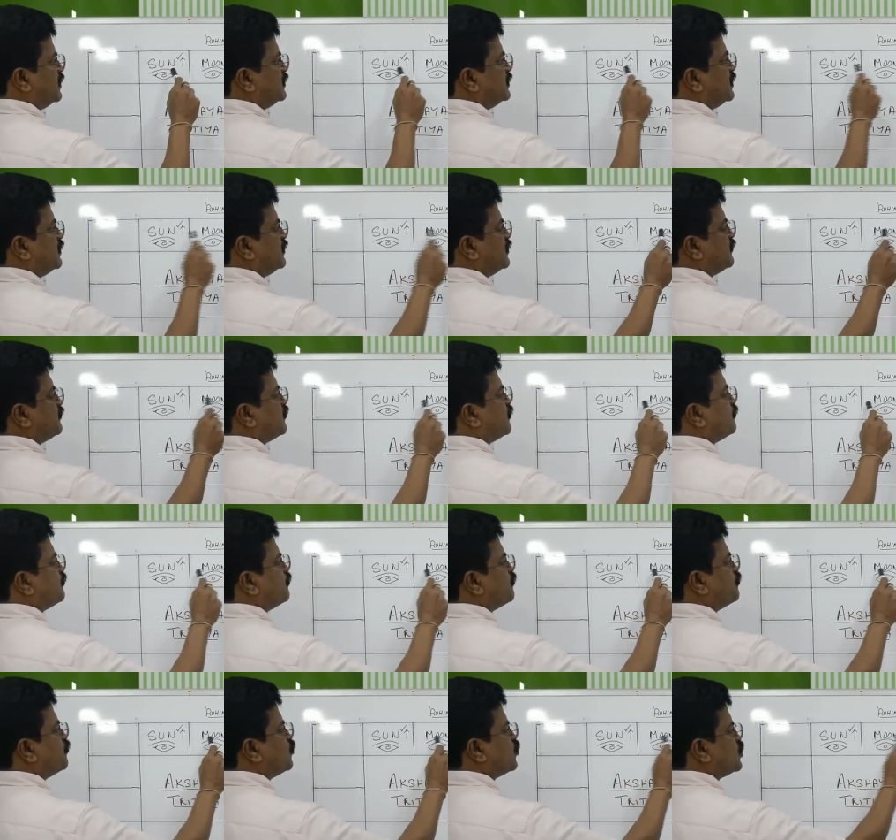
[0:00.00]
and then
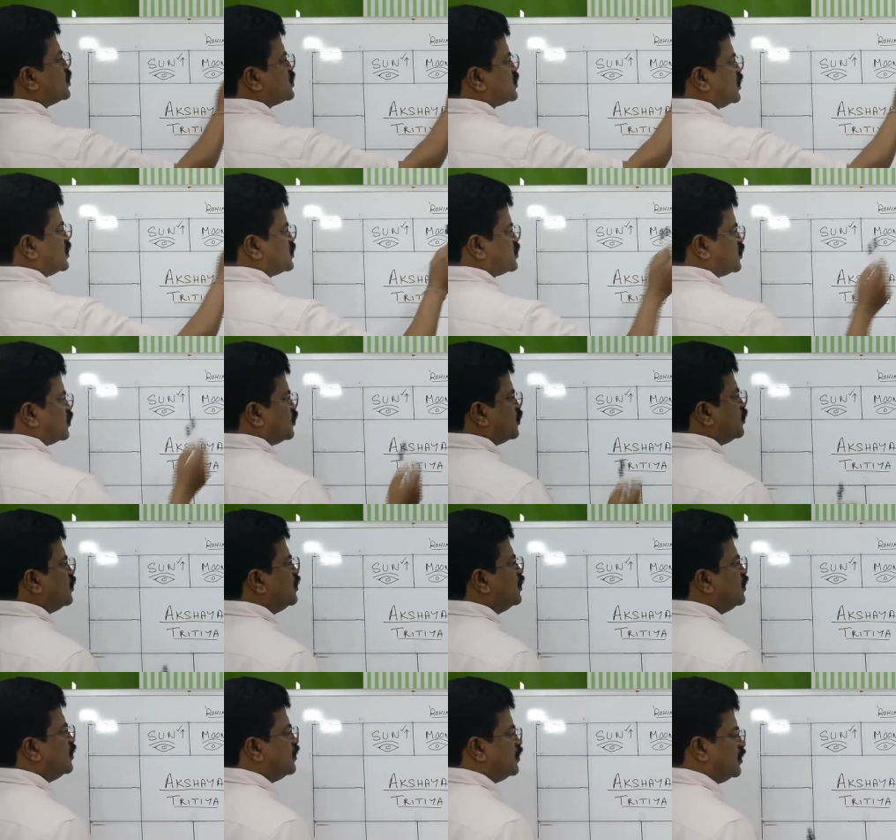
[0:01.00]
therefore moon is also
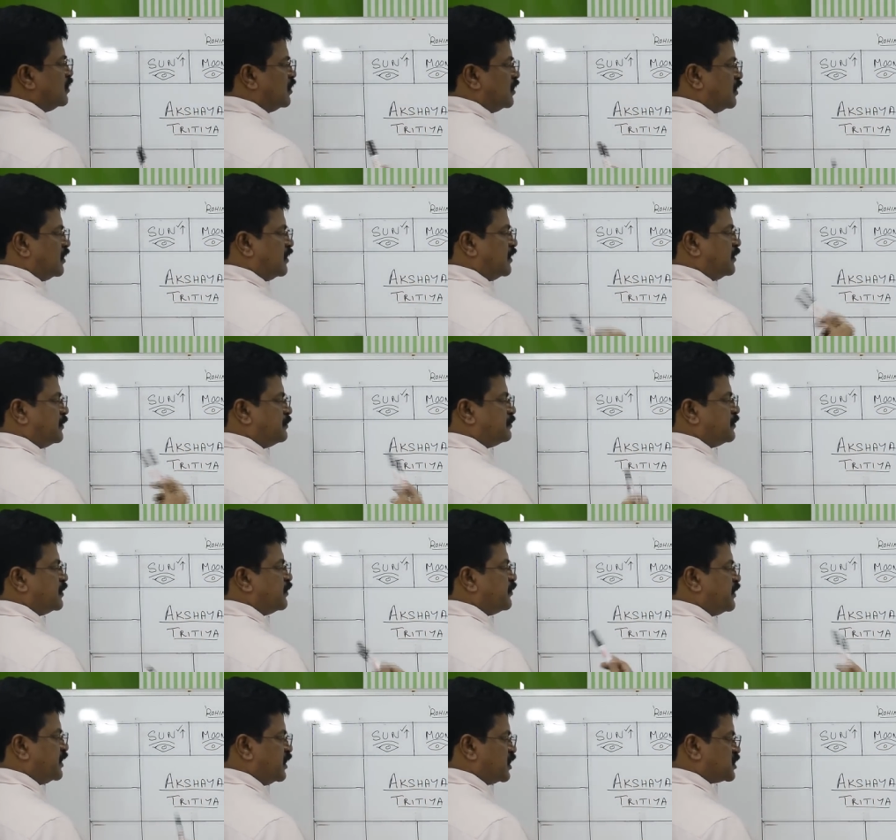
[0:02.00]
uh,
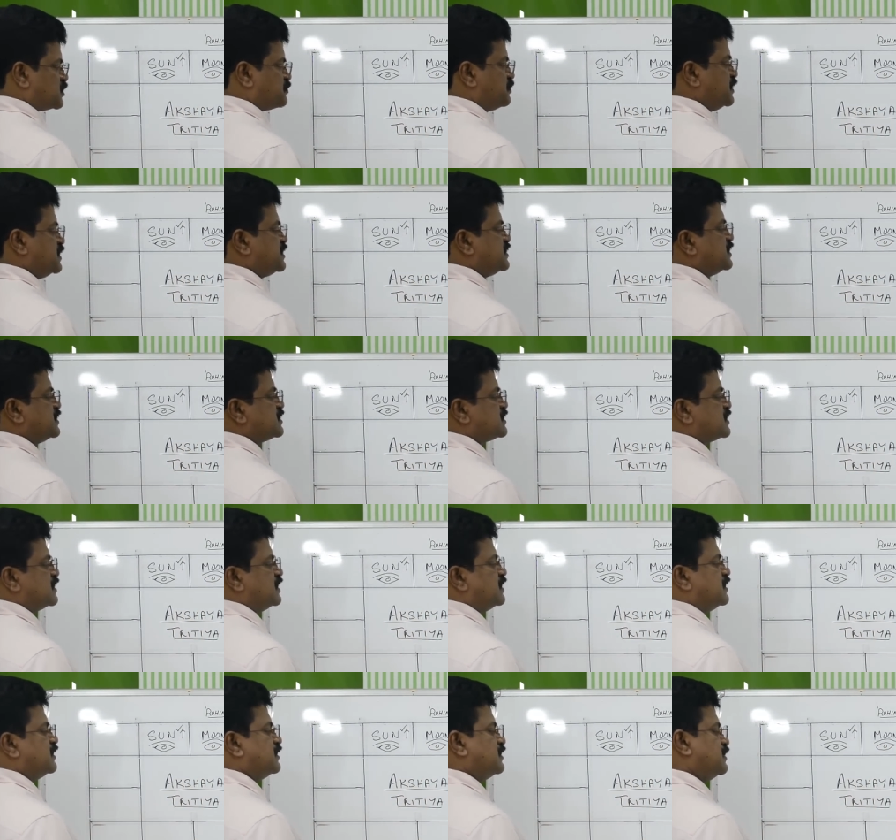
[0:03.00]
very auspicious
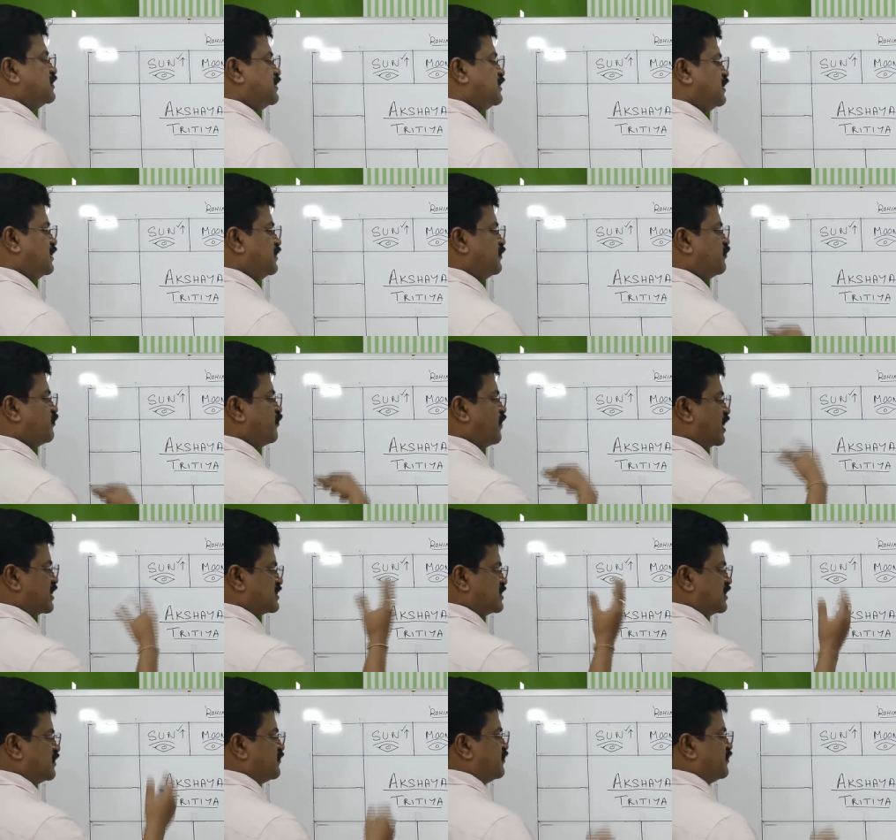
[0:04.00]
in the waxing